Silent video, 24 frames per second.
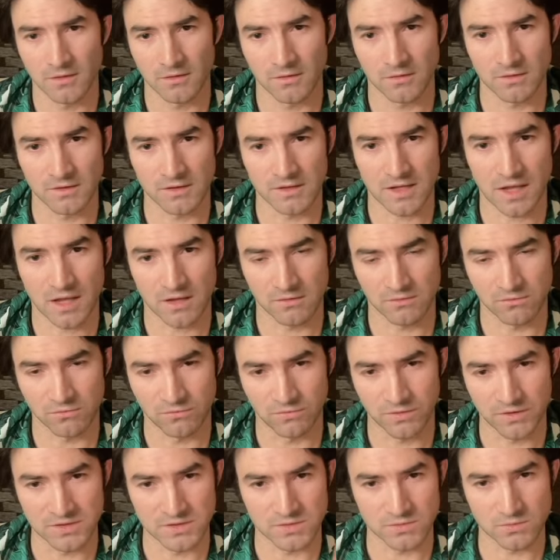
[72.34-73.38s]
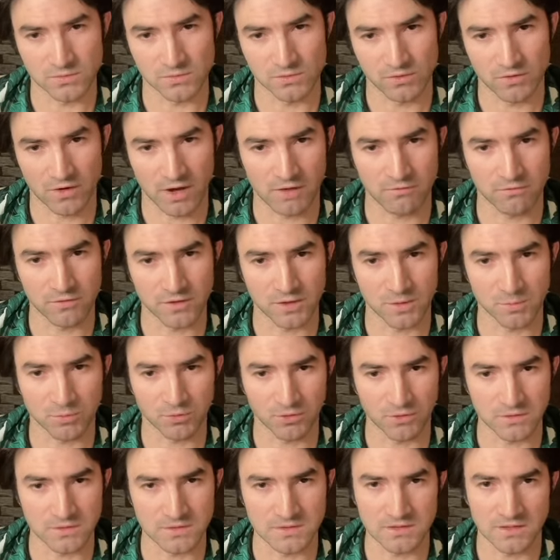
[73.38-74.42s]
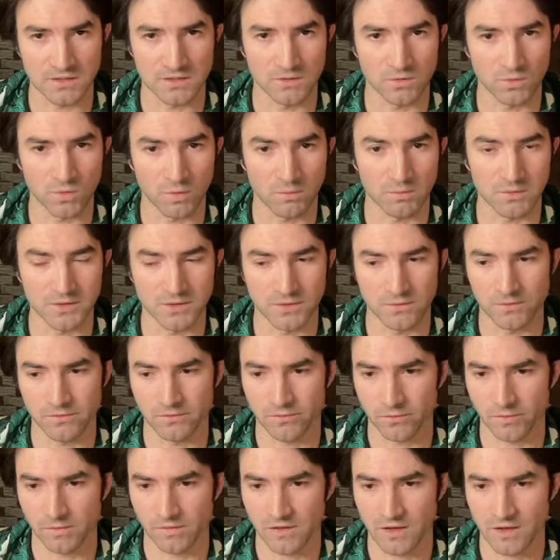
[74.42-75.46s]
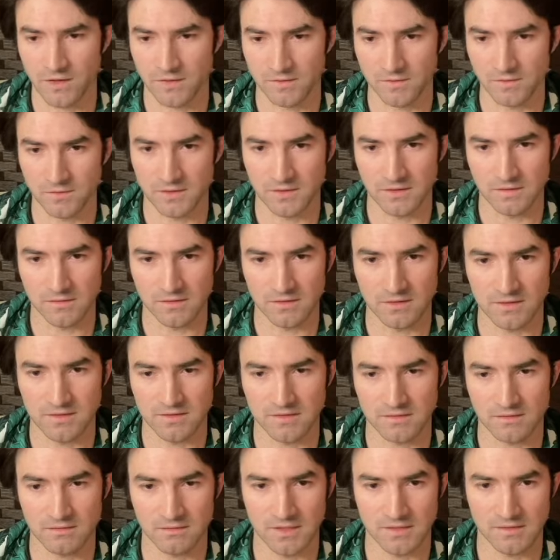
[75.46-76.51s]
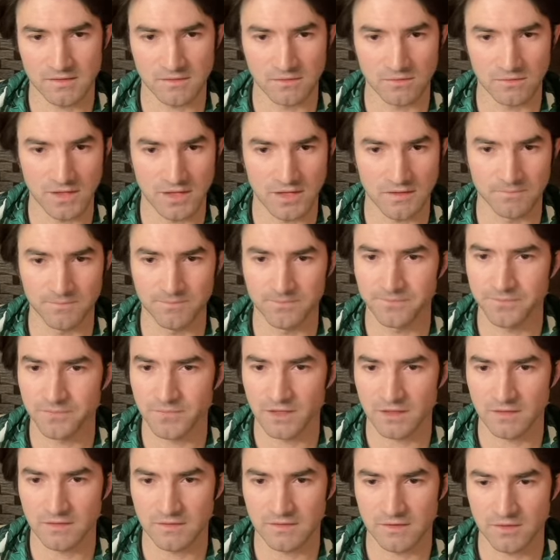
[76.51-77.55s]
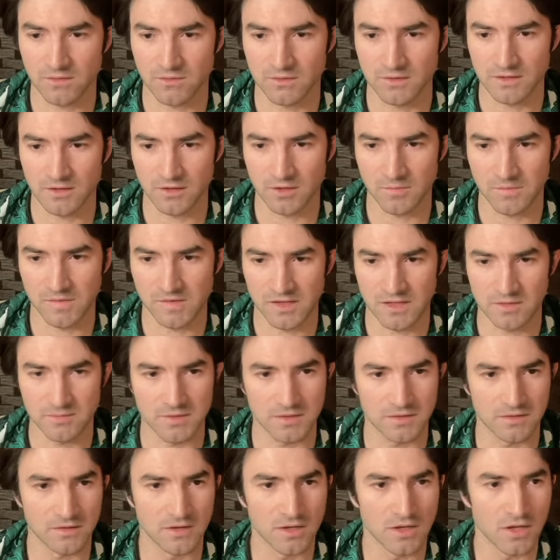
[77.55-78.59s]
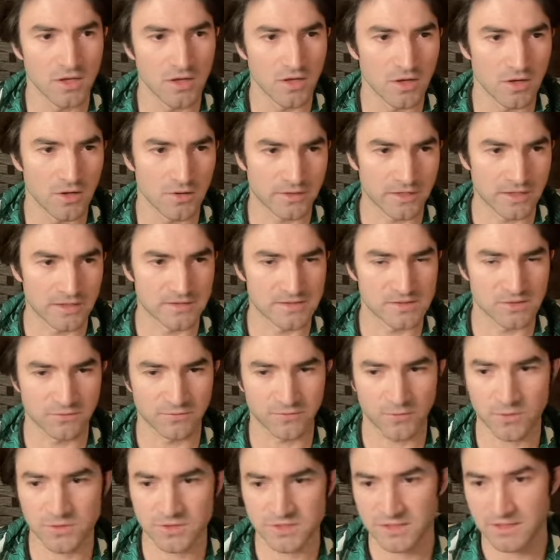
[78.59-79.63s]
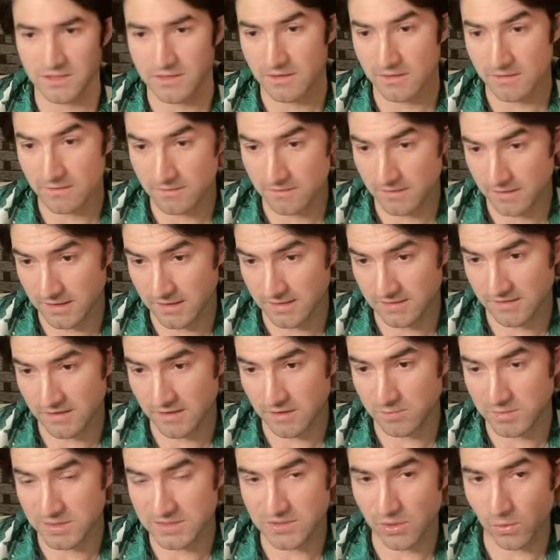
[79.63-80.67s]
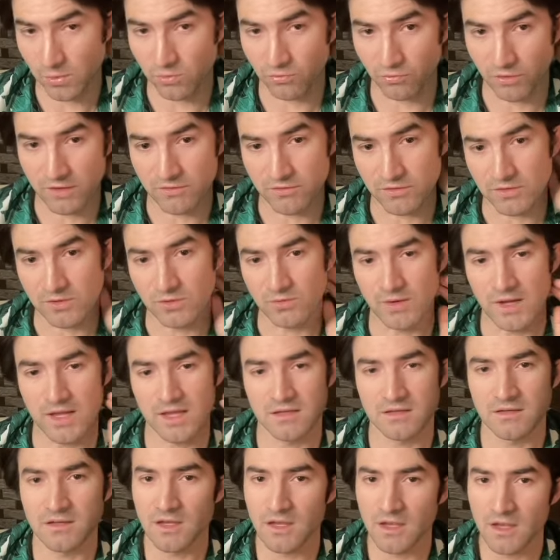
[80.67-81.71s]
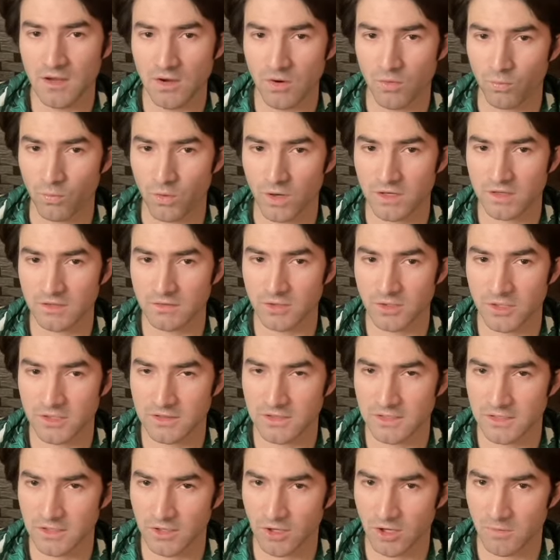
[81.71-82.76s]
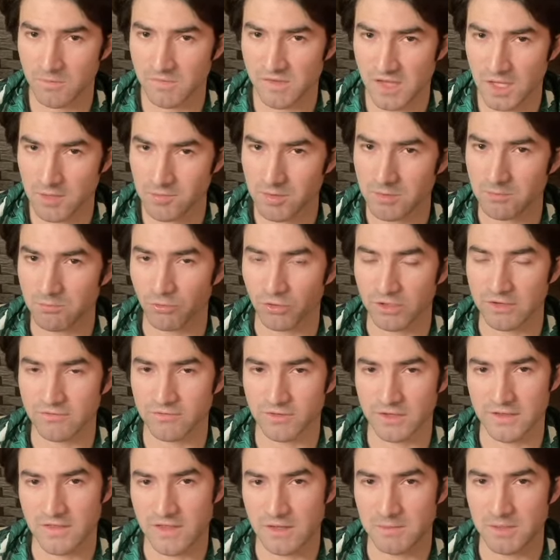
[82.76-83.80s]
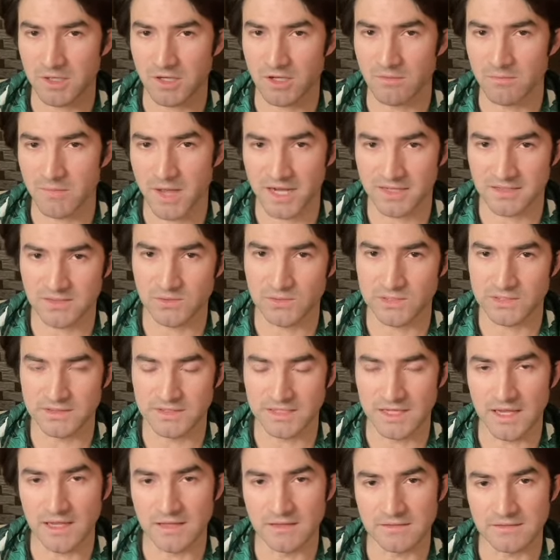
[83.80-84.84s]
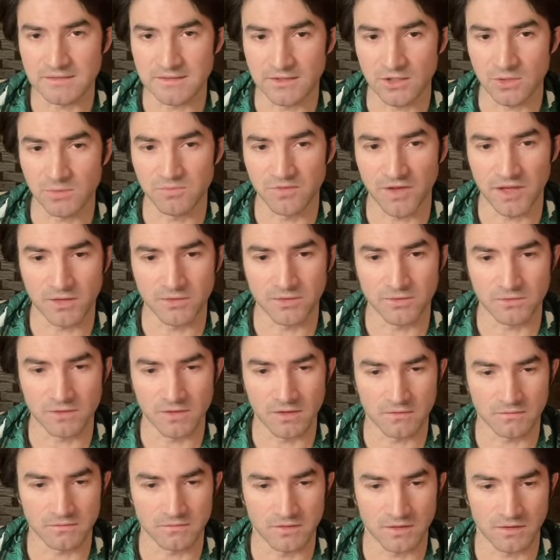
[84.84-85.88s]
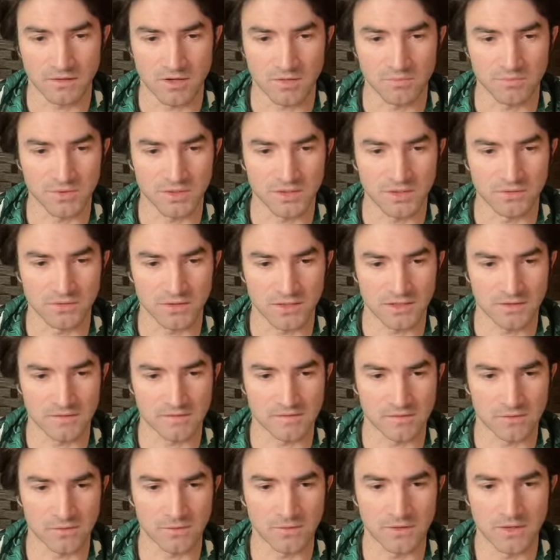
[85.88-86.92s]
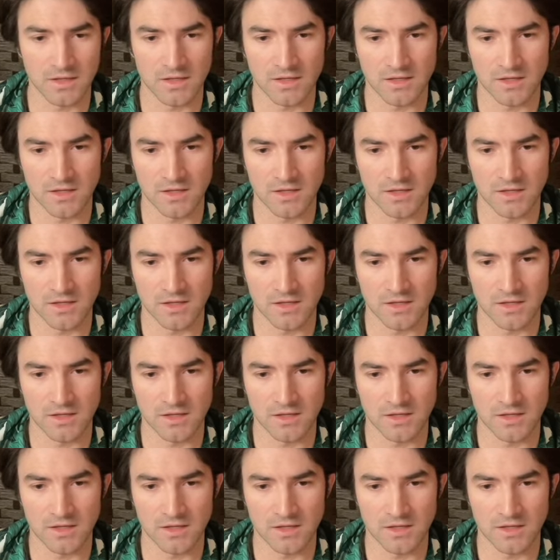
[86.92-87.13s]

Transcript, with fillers: the kind of visual graphic approach that I normally use for stocks. Okay, so let's let's do that. Let's go to the income statement. Okay, so first thing is going to be total revenue. And we're going to look at the income statement briefly and then I'm going to come back to it at the end to help value the, the company. Okay, so